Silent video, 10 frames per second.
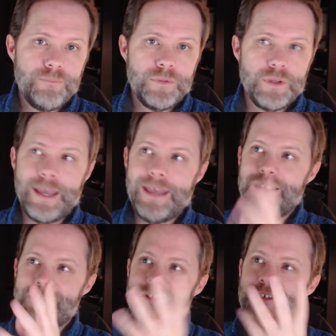Hey,
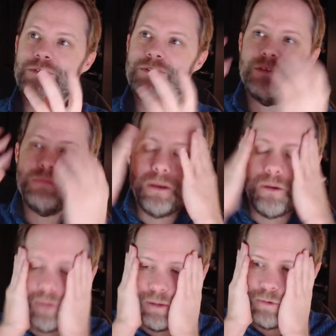they're seducing me. Oh,
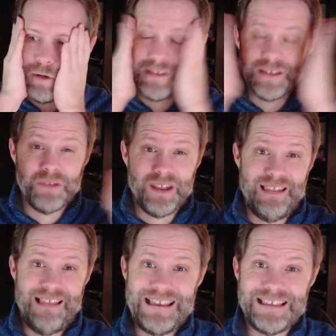my word, someone
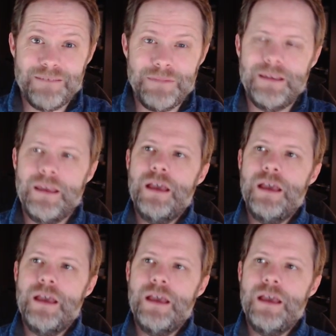likes me.